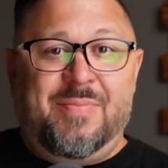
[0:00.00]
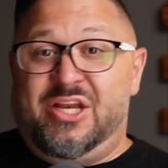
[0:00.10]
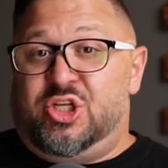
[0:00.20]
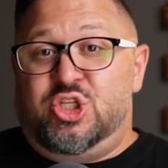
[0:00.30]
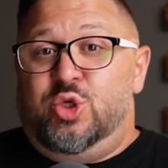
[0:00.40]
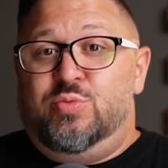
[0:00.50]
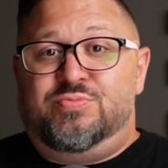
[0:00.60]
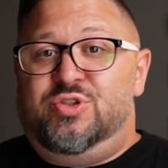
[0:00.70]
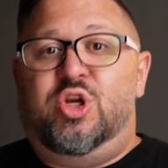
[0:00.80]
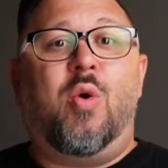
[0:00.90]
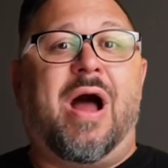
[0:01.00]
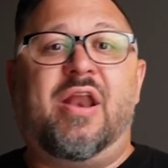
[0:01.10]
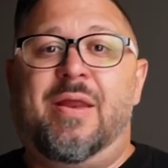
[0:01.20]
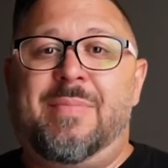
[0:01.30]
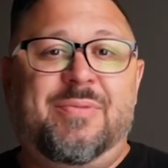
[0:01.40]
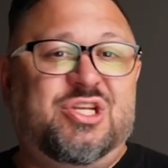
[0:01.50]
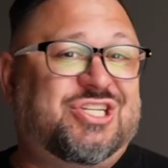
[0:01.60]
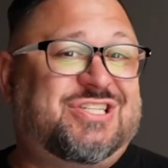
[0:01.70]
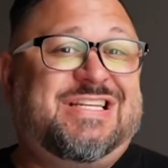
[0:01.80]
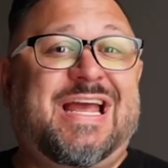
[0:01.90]
Man, could you go out out and maybe
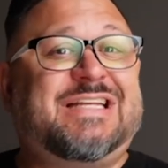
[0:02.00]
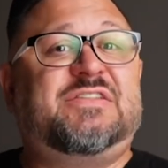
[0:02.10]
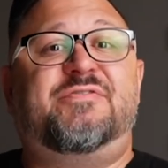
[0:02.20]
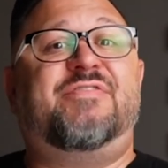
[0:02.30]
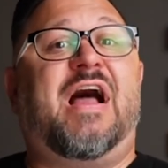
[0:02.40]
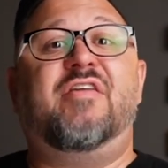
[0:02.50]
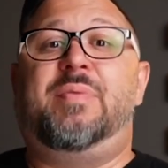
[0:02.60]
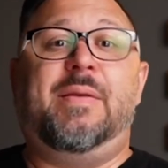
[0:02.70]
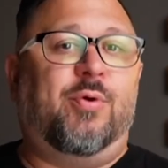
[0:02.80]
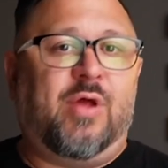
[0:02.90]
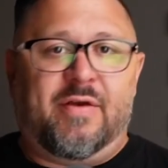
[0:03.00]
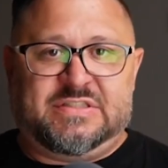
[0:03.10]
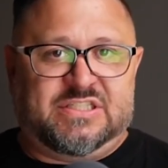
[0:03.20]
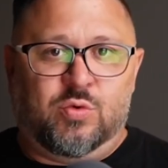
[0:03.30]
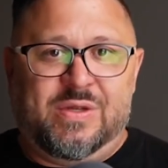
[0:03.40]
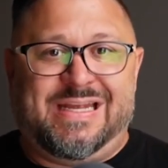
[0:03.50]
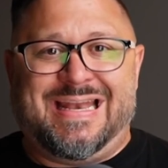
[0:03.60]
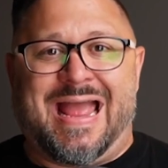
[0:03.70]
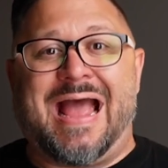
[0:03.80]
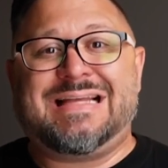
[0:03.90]
just text five people every single week and
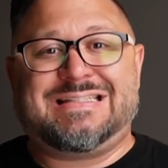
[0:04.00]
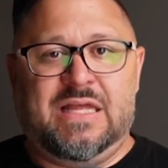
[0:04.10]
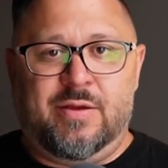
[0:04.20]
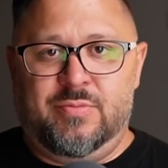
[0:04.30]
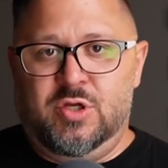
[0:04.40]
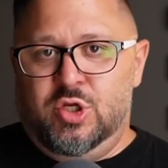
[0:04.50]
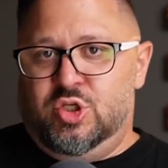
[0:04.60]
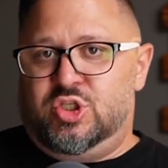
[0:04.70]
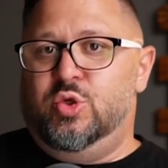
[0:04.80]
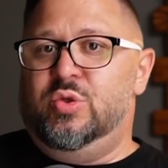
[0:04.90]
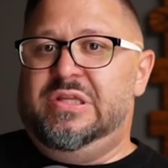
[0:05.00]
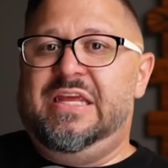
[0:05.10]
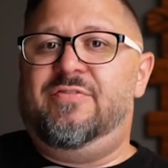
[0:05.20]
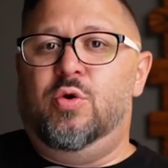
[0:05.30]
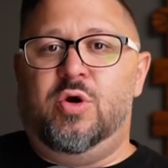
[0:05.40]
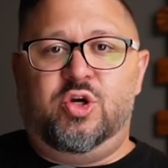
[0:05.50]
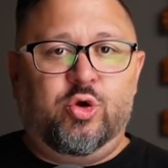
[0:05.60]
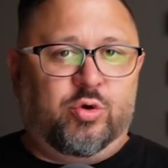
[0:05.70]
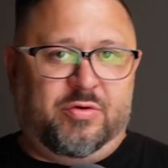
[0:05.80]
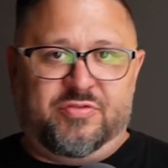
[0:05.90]
ask them to leave you a
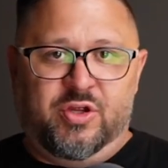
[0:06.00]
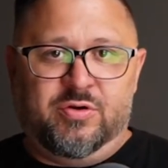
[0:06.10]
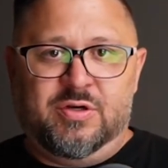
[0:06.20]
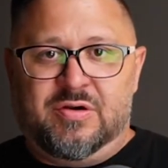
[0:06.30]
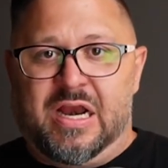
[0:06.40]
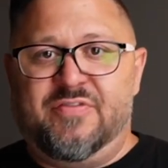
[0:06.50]
Google review. Right?